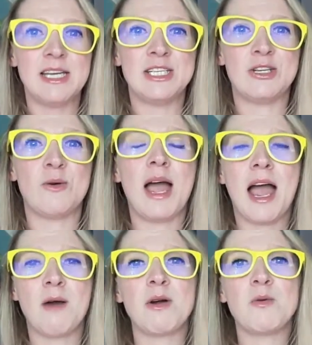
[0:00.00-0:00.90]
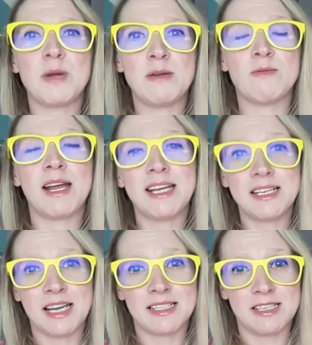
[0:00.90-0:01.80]
So how are we
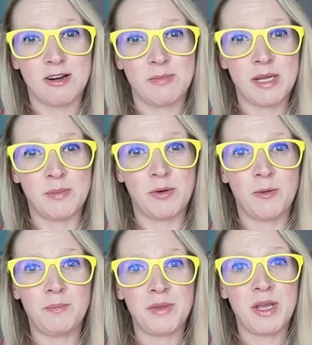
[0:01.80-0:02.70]
recognizing our people